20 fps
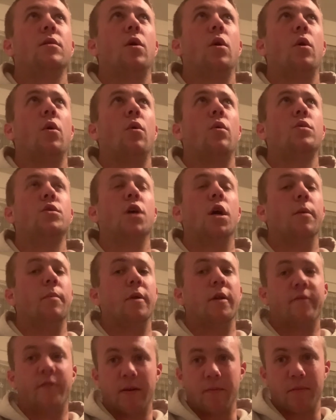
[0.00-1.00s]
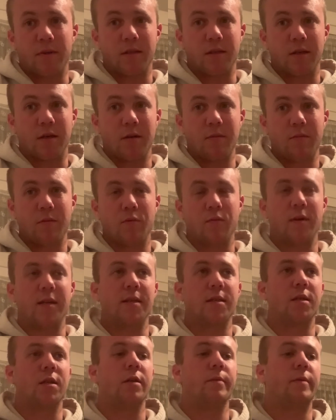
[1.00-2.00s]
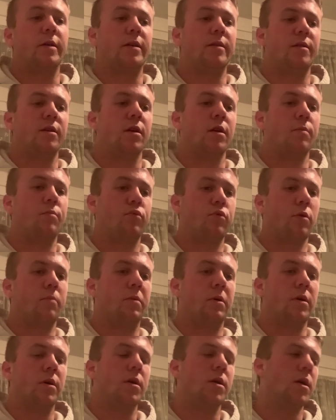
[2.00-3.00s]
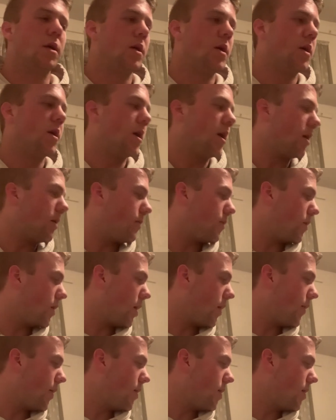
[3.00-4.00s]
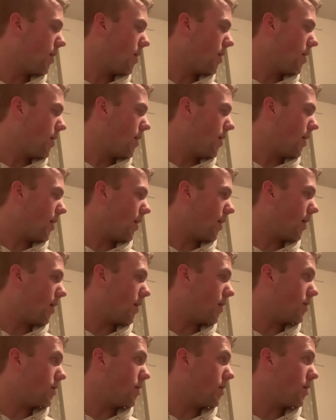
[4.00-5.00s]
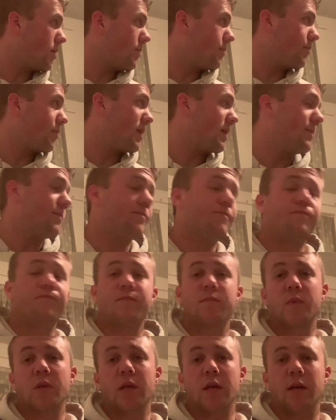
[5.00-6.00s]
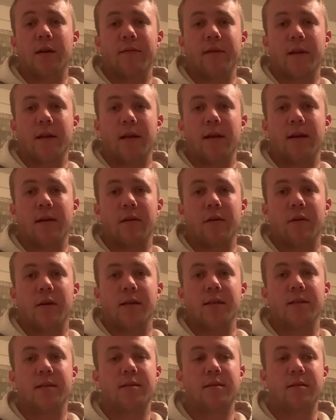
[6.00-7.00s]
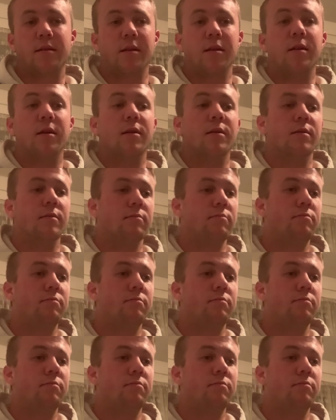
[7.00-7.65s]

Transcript: October, November time, when it's going to be, you know, proper up and going. And other than that, guys, you know,